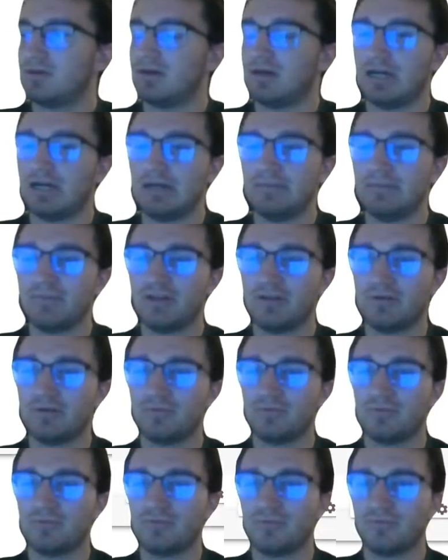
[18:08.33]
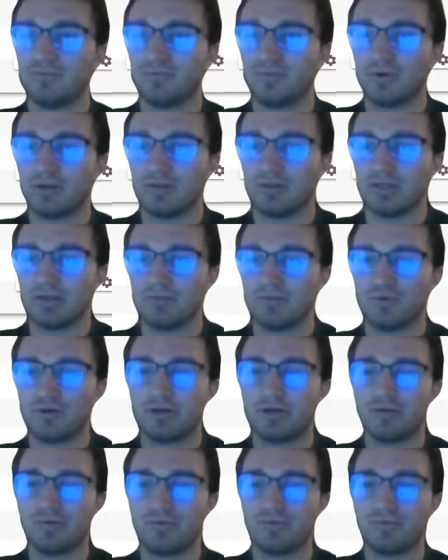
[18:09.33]
We're
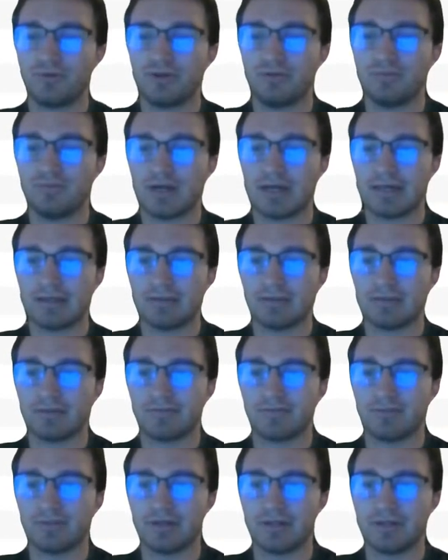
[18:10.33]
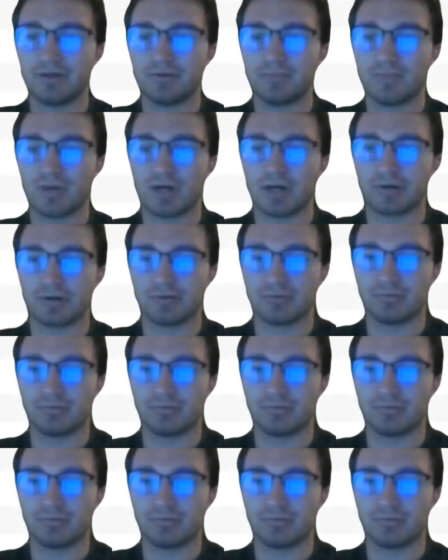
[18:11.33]
gonna rewrite this linear model,